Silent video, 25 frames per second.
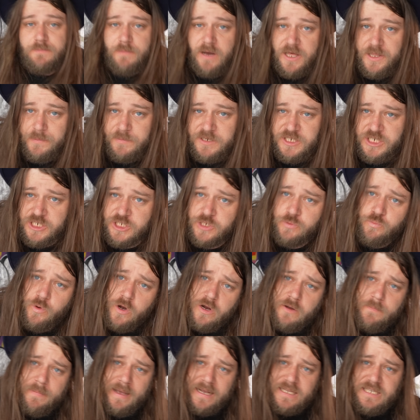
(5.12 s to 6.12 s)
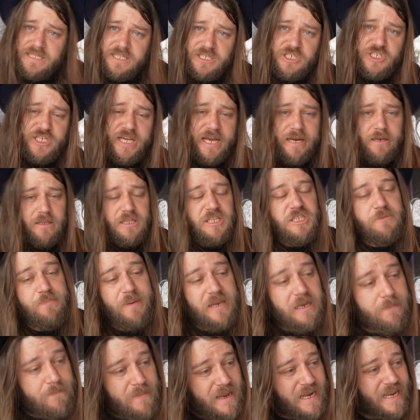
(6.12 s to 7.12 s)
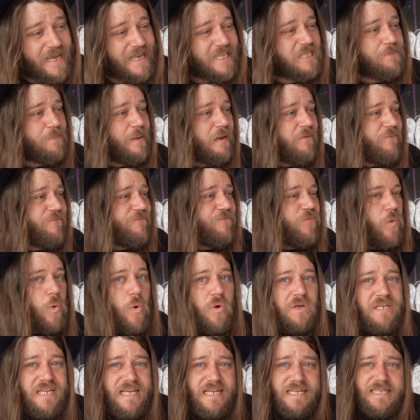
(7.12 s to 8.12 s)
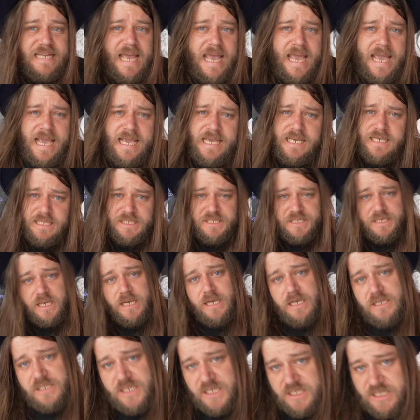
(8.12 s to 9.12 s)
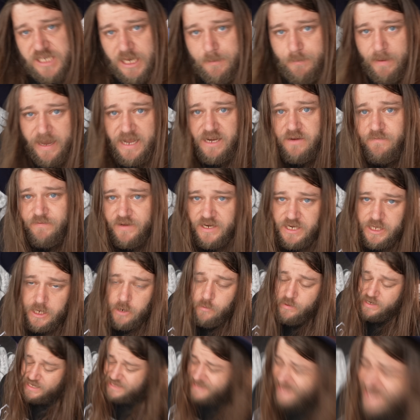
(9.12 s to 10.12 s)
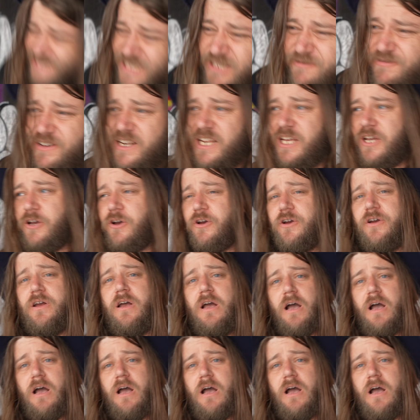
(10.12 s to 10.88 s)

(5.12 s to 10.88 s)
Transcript: the Magician. Welcome back to the channel. It's been a minute. It's been 40 days since I made a video, and in this video,